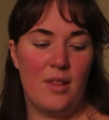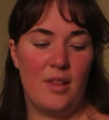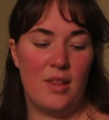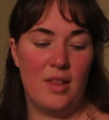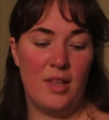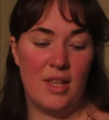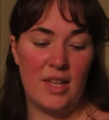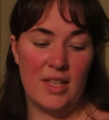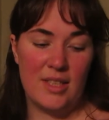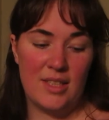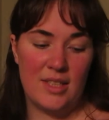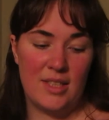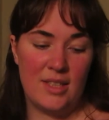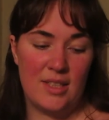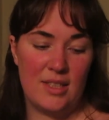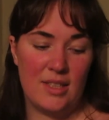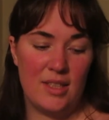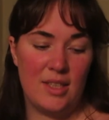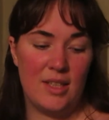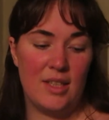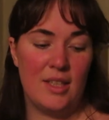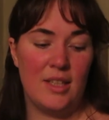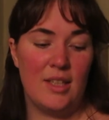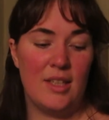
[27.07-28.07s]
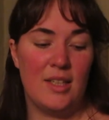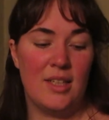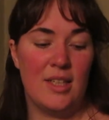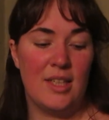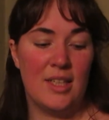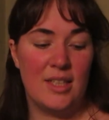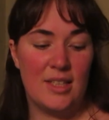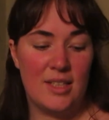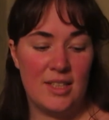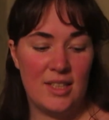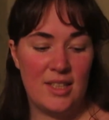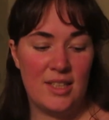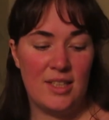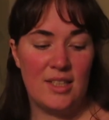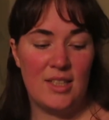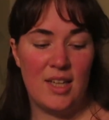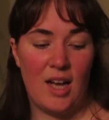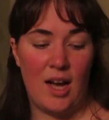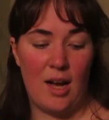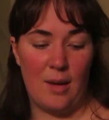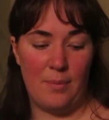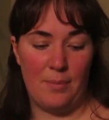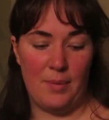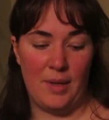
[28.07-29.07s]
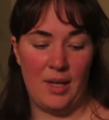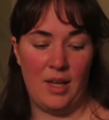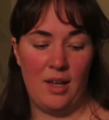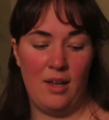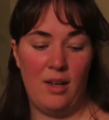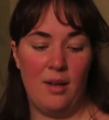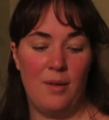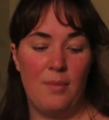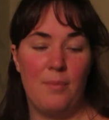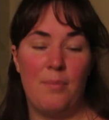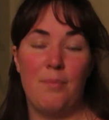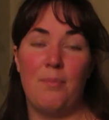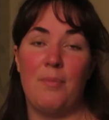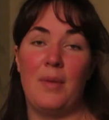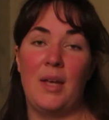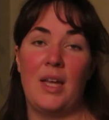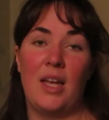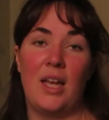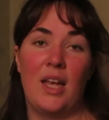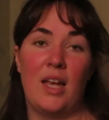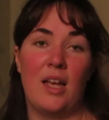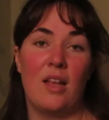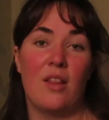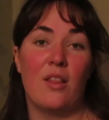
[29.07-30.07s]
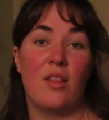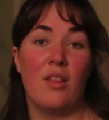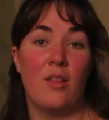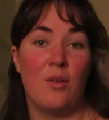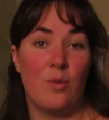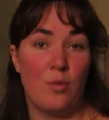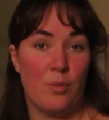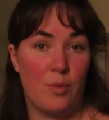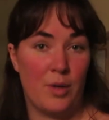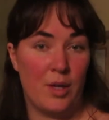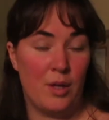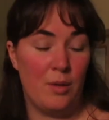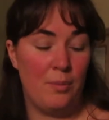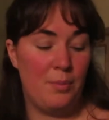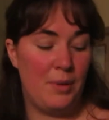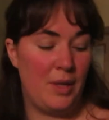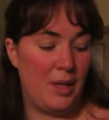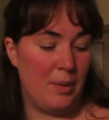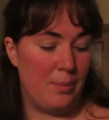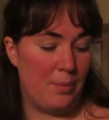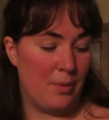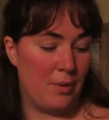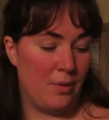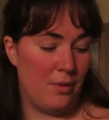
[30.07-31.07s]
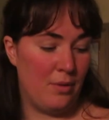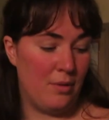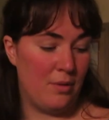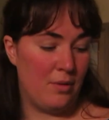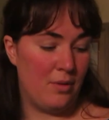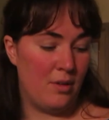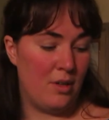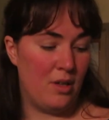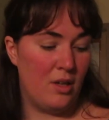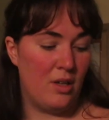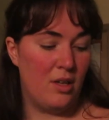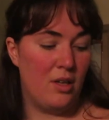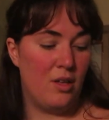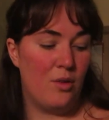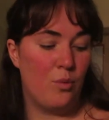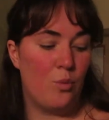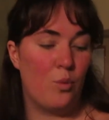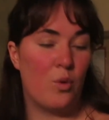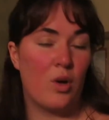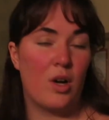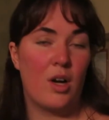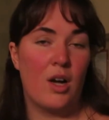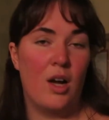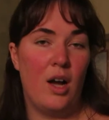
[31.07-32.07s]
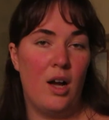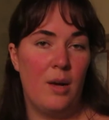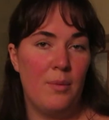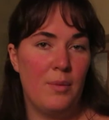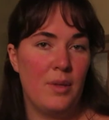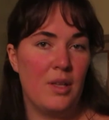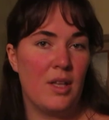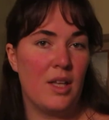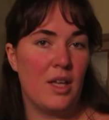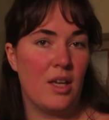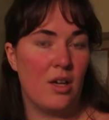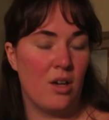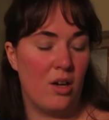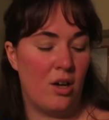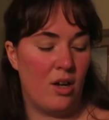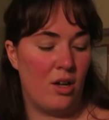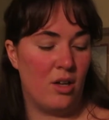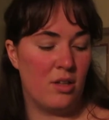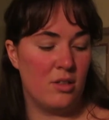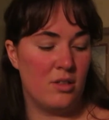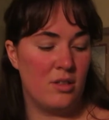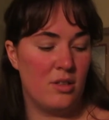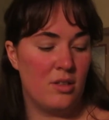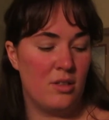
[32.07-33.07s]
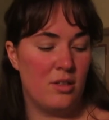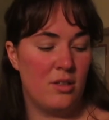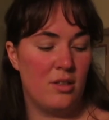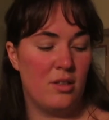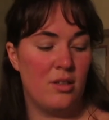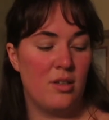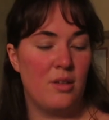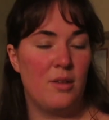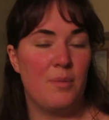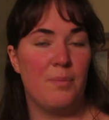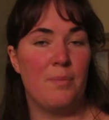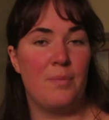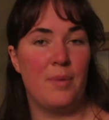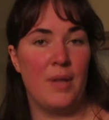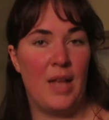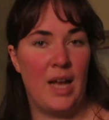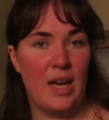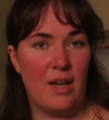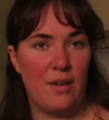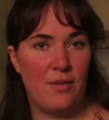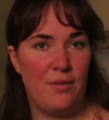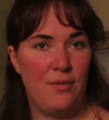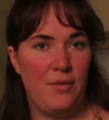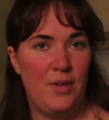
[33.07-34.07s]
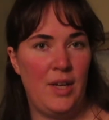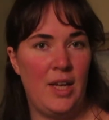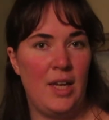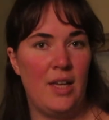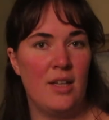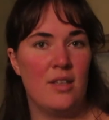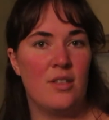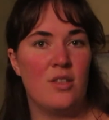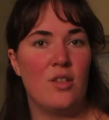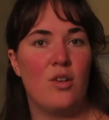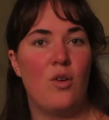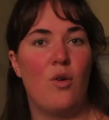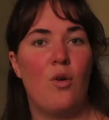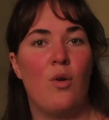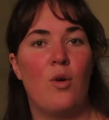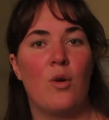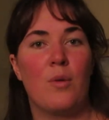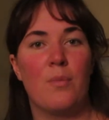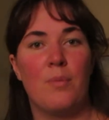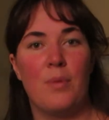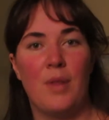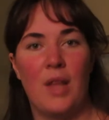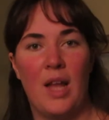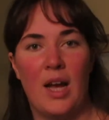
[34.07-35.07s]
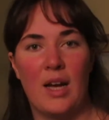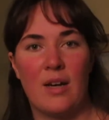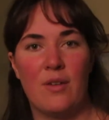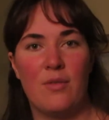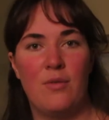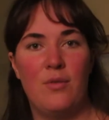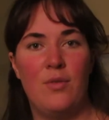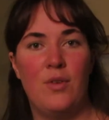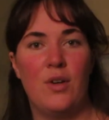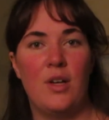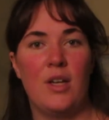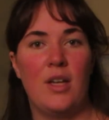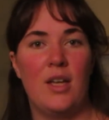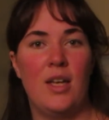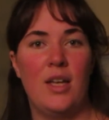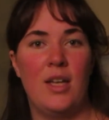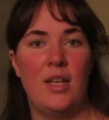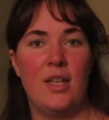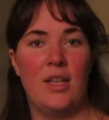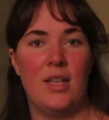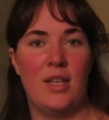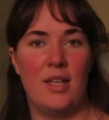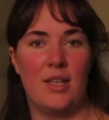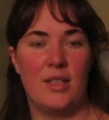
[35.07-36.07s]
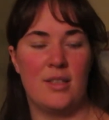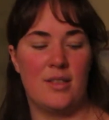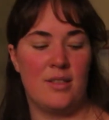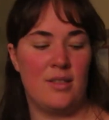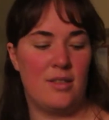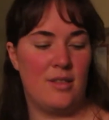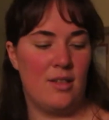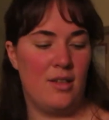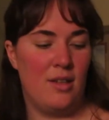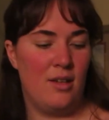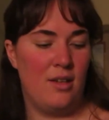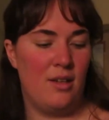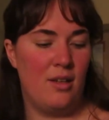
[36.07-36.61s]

Nitsitapi, meaning the real people, were commonly called Blackfeet or Blackfoot Indians.